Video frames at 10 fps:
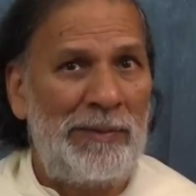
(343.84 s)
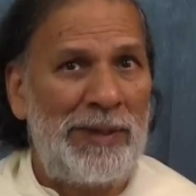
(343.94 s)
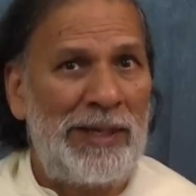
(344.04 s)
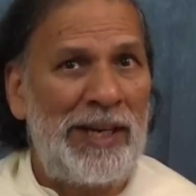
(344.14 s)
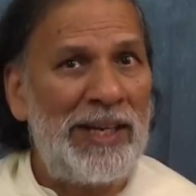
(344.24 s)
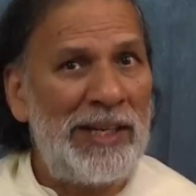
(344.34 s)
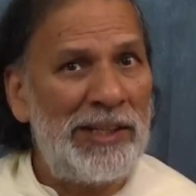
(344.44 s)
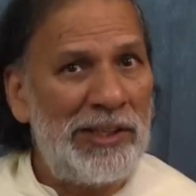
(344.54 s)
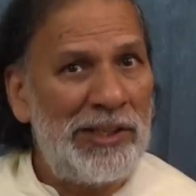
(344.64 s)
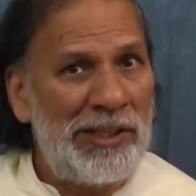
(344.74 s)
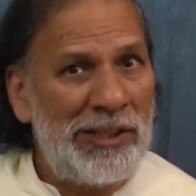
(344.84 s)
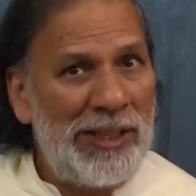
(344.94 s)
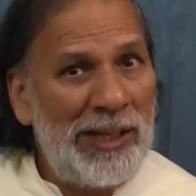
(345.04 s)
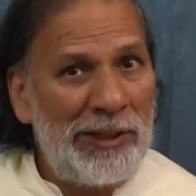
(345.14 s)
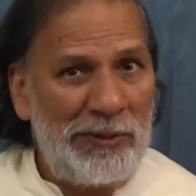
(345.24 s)
But I can
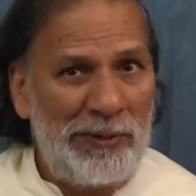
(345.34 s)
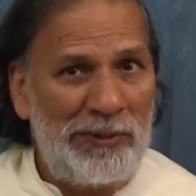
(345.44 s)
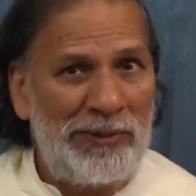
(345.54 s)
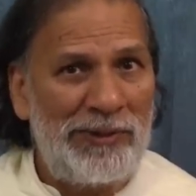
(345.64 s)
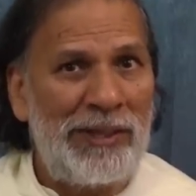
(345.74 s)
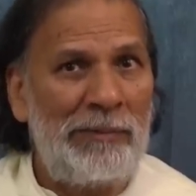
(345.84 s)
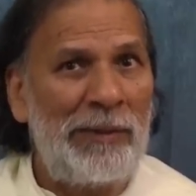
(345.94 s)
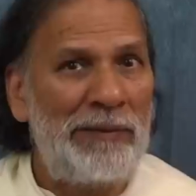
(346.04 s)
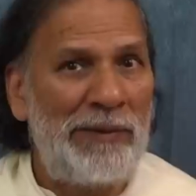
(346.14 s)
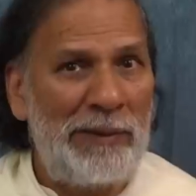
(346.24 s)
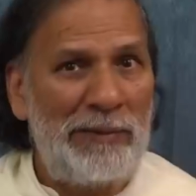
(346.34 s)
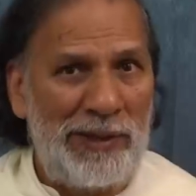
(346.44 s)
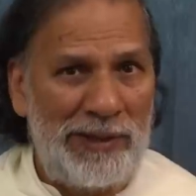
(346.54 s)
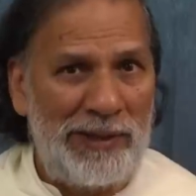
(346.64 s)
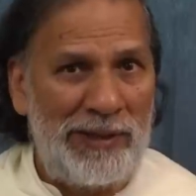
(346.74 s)
tell you that my
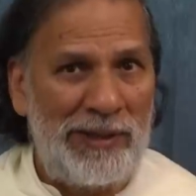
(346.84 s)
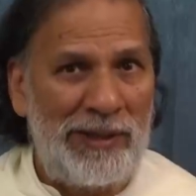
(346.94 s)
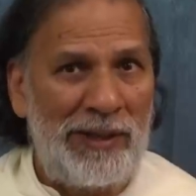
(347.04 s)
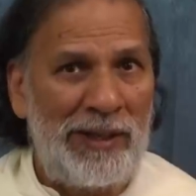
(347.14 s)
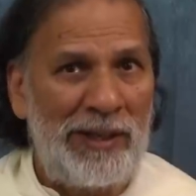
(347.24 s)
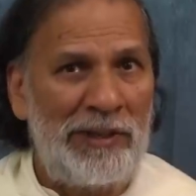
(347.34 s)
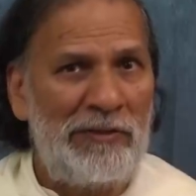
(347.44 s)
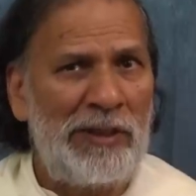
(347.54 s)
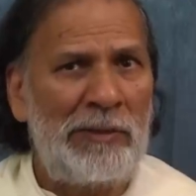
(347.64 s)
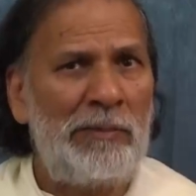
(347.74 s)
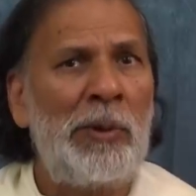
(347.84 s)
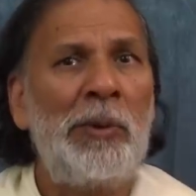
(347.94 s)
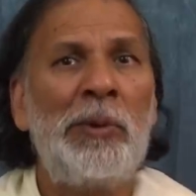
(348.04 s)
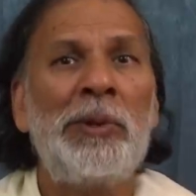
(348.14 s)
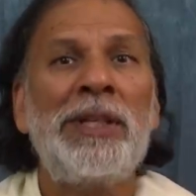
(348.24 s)
family, it was
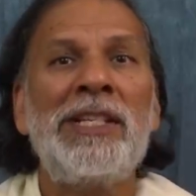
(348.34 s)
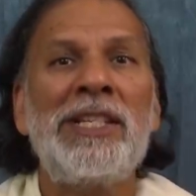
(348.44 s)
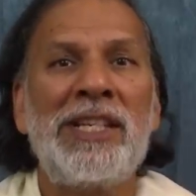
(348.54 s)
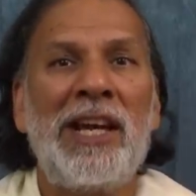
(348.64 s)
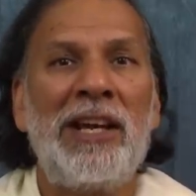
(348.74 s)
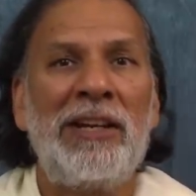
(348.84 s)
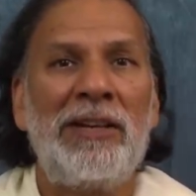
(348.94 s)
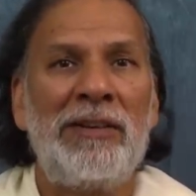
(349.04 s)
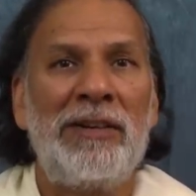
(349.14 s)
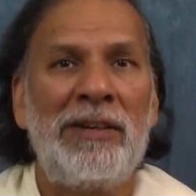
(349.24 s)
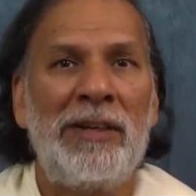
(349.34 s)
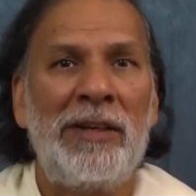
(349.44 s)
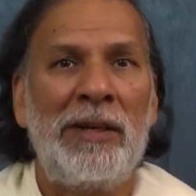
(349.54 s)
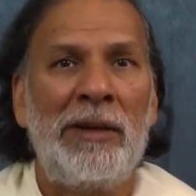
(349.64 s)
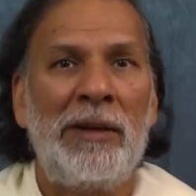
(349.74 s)
more than Jain.
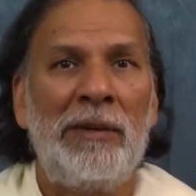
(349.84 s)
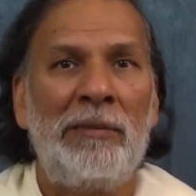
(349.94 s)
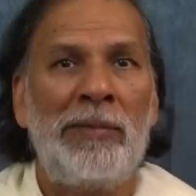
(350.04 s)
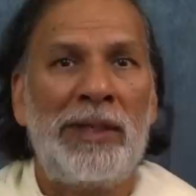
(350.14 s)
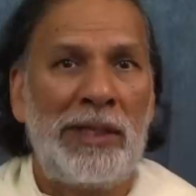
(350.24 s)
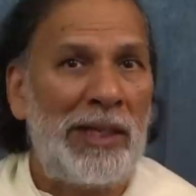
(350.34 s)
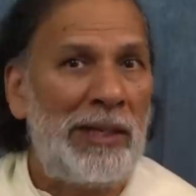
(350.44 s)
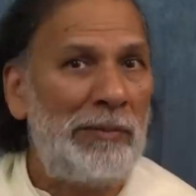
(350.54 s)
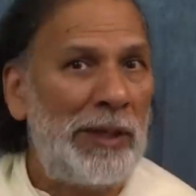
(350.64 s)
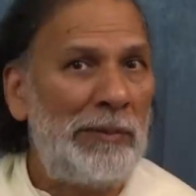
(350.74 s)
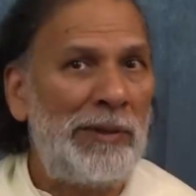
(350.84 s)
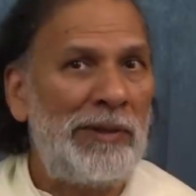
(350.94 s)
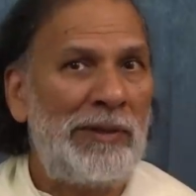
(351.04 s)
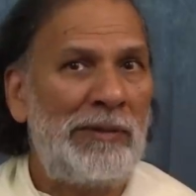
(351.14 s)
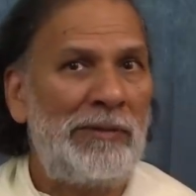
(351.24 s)
Because I
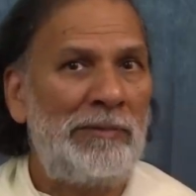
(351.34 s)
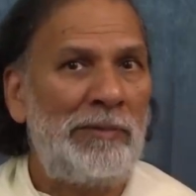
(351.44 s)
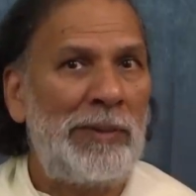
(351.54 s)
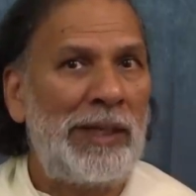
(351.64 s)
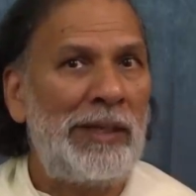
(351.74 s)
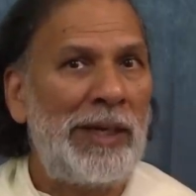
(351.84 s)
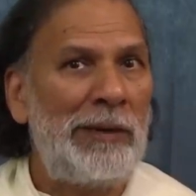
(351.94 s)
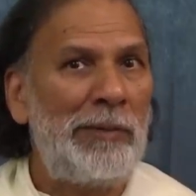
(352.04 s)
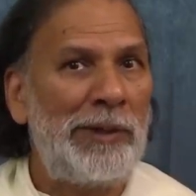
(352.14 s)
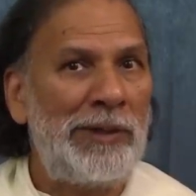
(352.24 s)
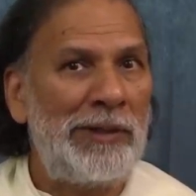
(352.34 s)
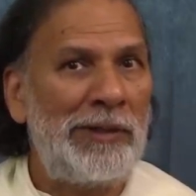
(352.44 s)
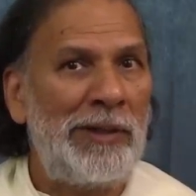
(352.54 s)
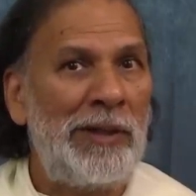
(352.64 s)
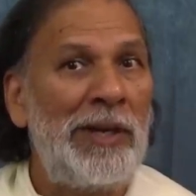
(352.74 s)
remember my
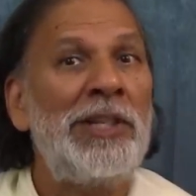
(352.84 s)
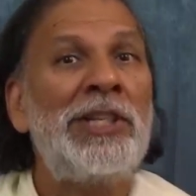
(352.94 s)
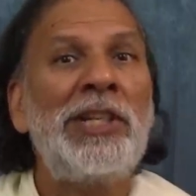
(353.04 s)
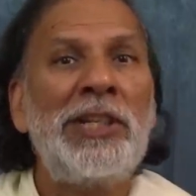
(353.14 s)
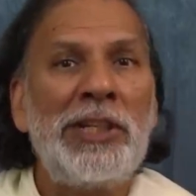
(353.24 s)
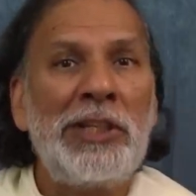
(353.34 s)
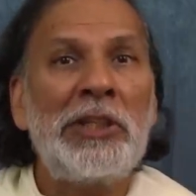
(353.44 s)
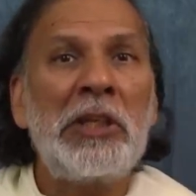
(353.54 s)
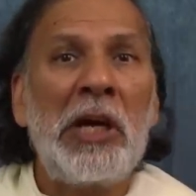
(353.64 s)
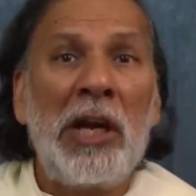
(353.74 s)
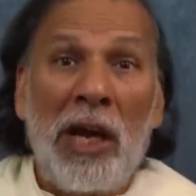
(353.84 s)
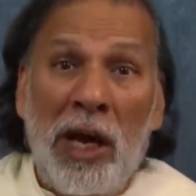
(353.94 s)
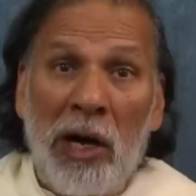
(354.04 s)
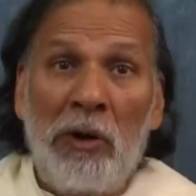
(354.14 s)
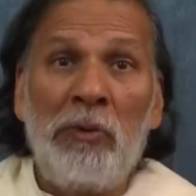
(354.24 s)
grandmother, she didn't
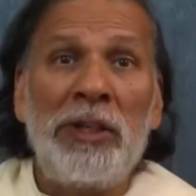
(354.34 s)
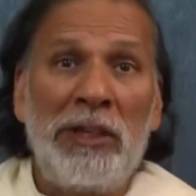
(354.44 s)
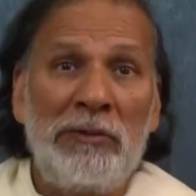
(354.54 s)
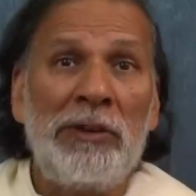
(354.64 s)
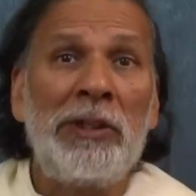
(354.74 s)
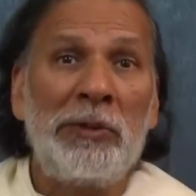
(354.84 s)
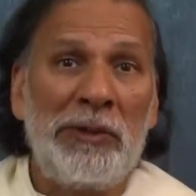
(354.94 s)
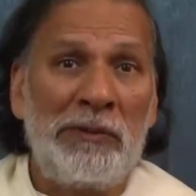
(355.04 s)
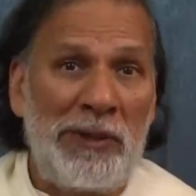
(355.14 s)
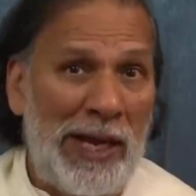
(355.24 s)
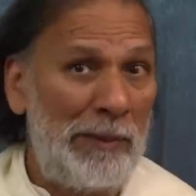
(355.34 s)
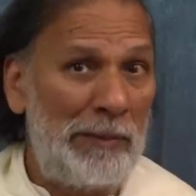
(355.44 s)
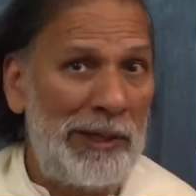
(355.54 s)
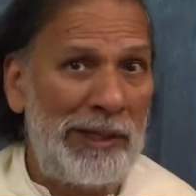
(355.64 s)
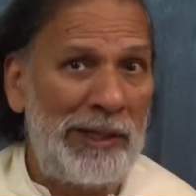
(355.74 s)
allow even to the
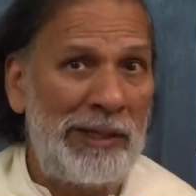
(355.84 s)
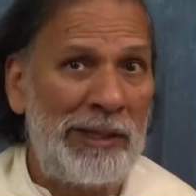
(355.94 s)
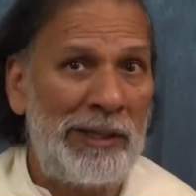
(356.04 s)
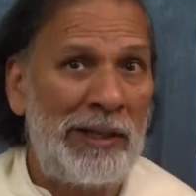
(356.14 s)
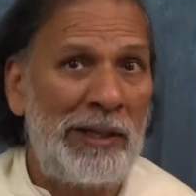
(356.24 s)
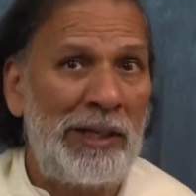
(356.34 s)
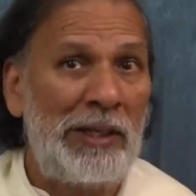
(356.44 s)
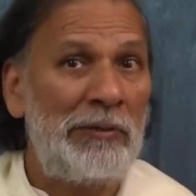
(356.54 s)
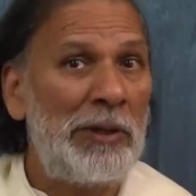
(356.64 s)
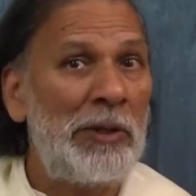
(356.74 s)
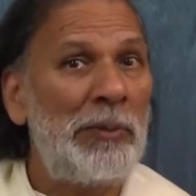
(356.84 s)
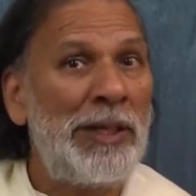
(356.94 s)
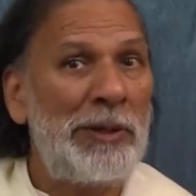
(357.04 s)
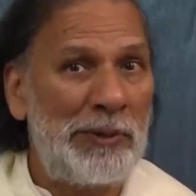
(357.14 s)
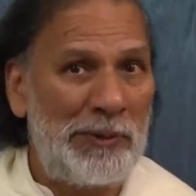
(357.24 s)
family, even
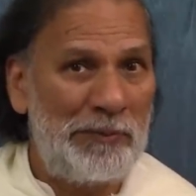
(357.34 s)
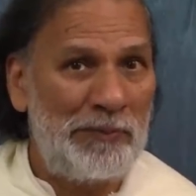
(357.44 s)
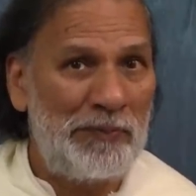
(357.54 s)
tomato.